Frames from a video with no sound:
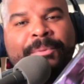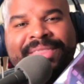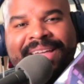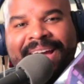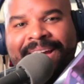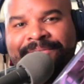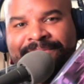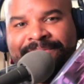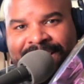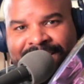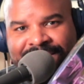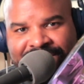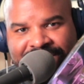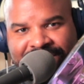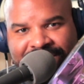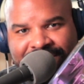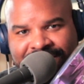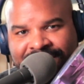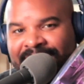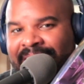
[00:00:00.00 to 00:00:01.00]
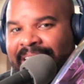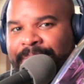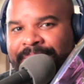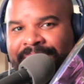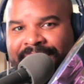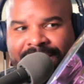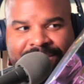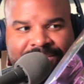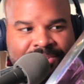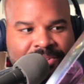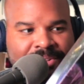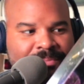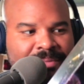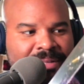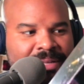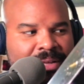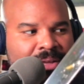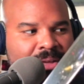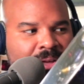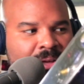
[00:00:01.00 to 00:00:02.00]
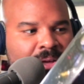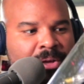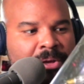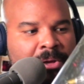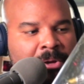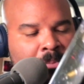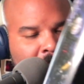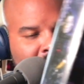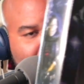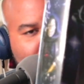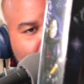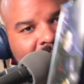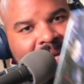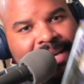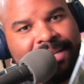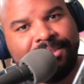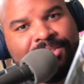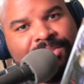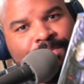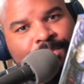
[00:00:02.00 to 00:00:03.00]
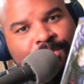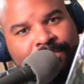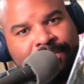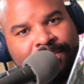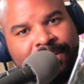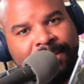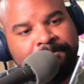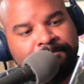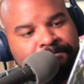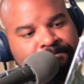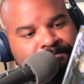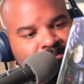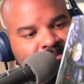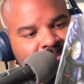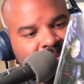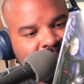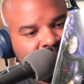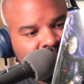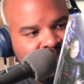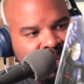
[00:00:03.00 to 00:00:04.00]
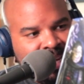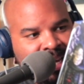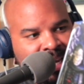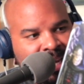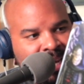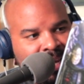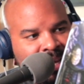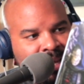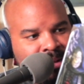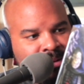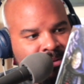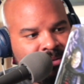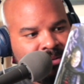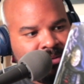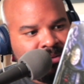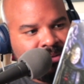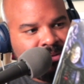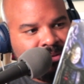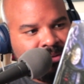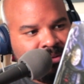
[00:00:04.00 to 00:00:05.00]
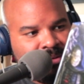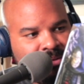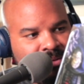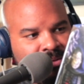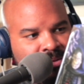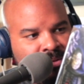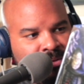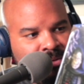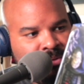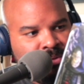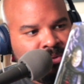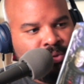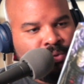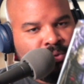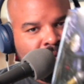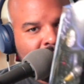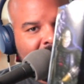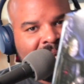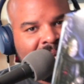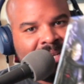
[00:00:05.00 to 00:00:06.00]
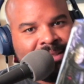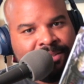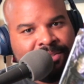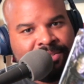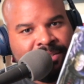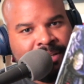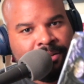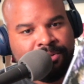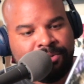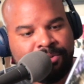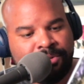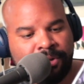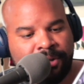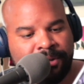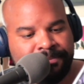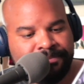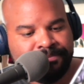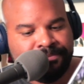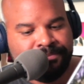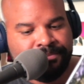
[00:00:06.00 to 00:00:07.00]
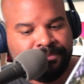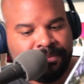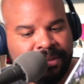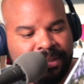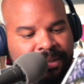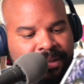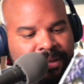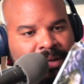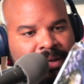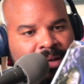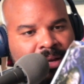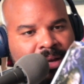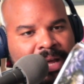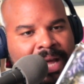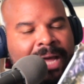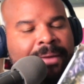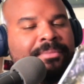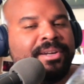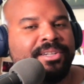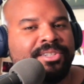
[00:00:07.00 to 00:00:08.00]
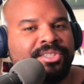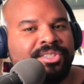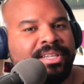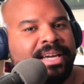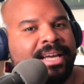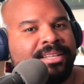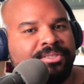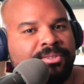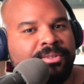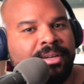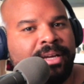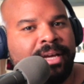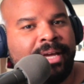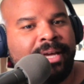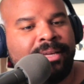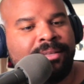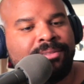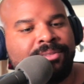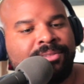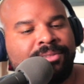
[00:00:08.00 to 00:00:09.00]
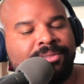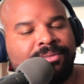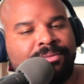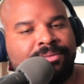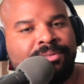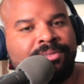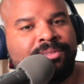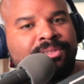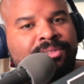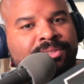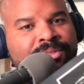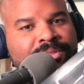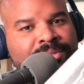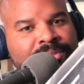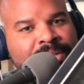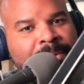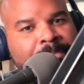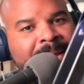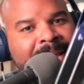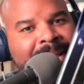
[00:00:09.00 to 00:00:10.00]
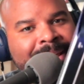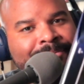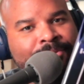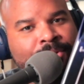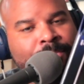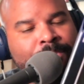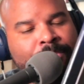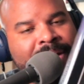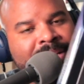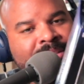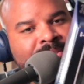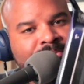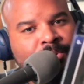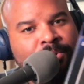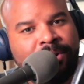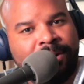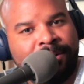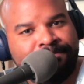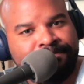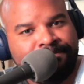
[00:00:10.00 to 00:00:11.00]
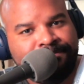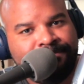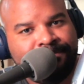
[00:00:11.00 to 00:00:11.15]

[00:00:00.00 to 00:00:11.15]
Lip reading: with that face. Not with that head sculpt. But if you like this movie and you like the Skeletor, I'm going to just ask you guys to pay full price for it.